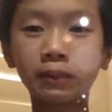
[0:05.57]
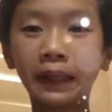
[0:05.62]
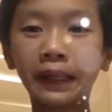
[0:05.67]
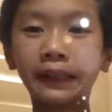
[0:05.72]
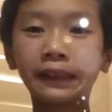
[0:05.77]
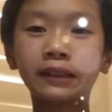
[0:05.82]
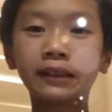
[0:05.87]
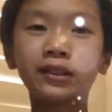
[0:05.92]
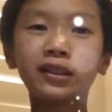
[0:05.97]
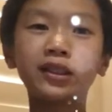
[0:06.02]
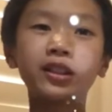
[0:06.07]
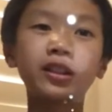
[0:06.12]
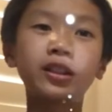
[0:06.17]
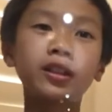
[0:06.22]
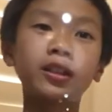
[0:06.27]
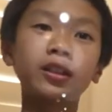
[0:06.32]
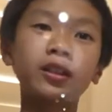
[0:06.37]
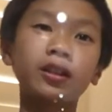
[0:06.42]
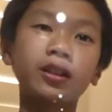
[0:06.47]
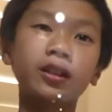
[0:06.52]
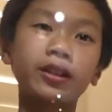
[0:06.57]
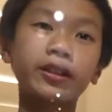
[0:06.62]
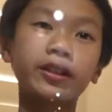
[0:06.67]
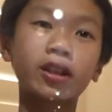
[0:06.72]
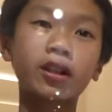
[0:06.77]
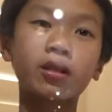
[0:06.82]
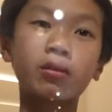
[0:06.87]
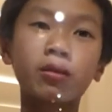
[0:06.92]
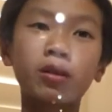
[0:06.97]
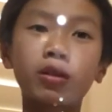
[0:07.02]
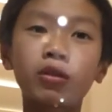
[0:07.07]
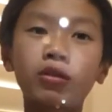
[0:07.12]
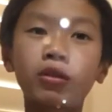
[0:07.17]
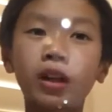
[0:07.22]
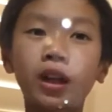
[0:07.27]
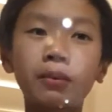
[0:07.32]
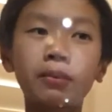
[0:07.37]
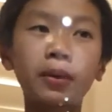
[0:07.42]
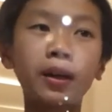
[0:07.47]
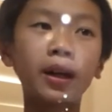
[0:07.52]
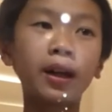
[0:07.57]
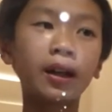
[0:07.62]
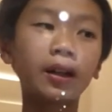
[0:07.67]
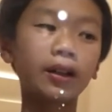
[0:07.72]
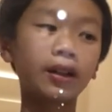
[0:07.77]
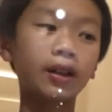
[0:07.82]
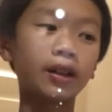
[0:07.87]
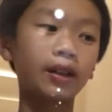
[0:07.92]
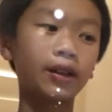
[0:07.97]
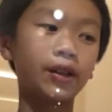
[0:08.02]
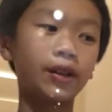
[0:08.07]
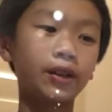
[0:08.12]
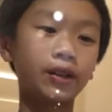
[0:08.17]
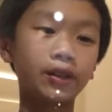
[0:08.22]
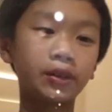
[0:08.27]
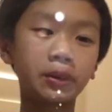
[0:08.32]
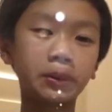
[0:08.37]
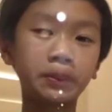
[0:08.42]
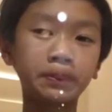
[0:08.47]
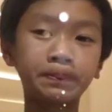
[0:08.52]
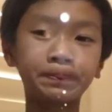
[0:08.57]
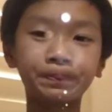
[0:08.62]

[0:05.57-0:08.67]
package. It's a small grab bag and